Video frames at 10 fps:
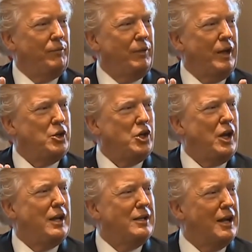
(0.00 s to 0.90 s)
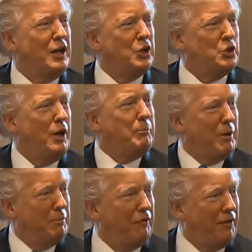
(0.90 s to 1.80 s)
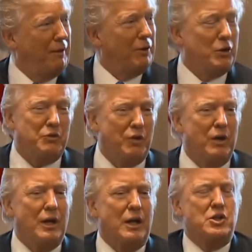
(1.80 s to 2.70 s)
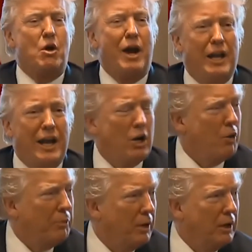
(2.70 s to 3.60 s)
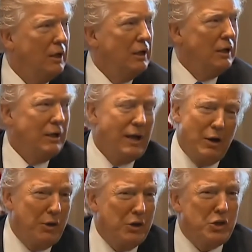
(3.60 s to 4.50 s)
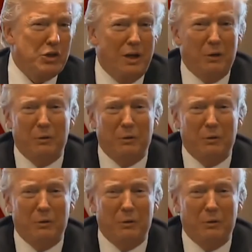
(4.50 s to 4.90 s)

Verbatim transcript: and she had Donald Trump, and my family was very nice. No, I like Oprah. I don't think she's going to